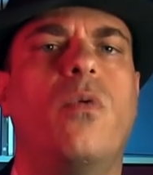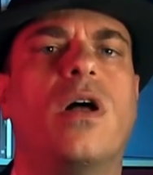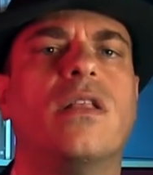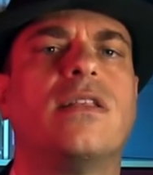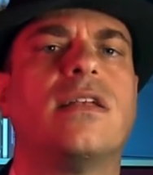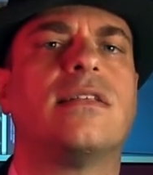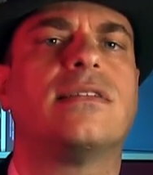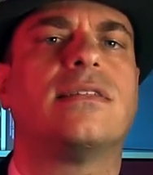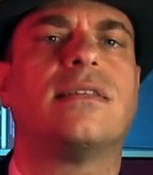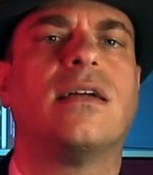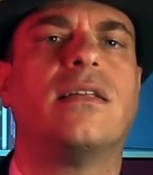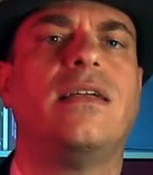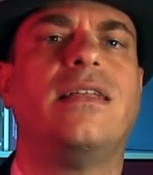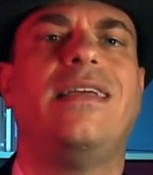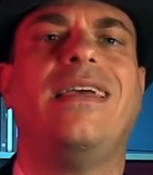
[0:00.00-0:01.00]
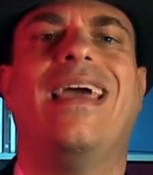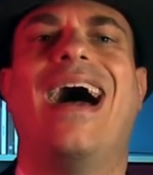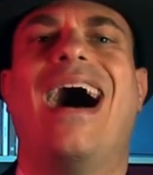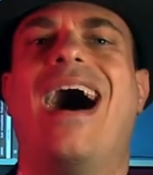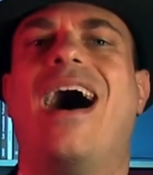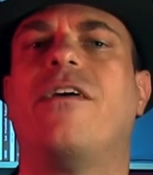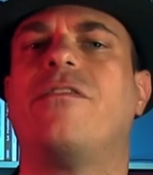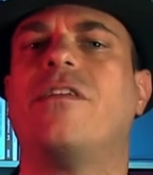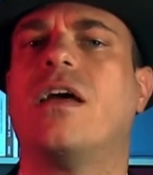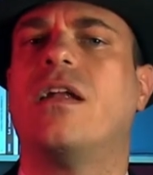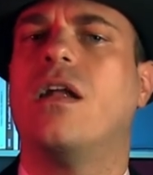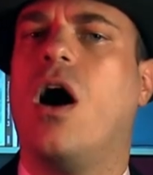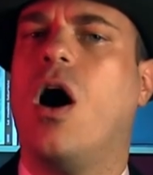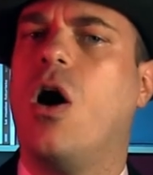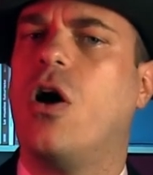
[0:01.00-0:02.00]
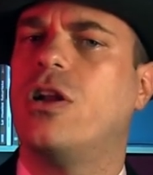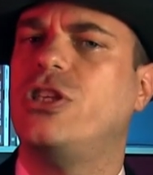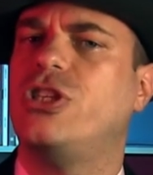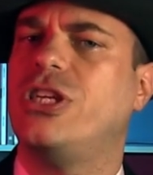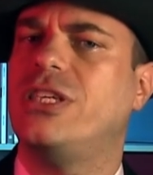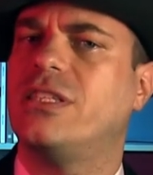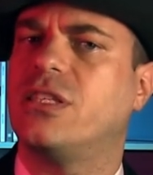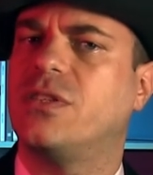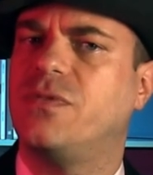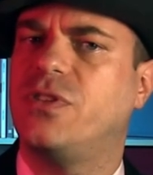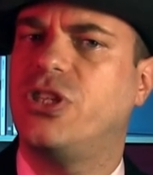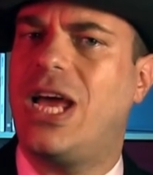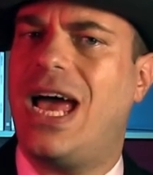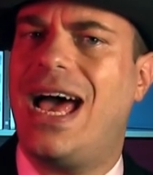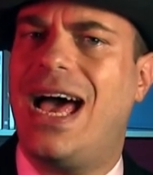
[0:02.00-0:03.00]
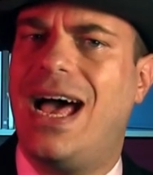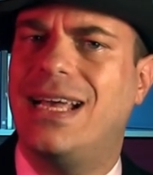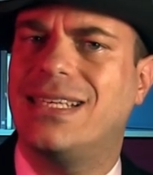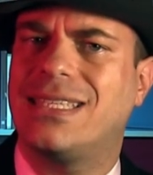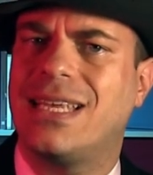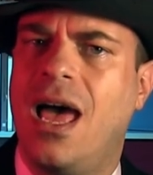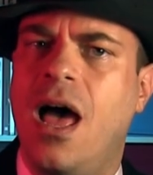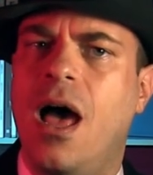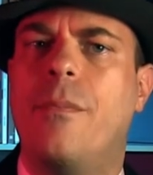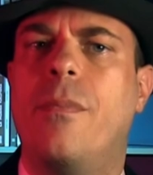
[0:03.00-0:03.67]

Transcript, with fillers: wanted to study the African origins of jazz,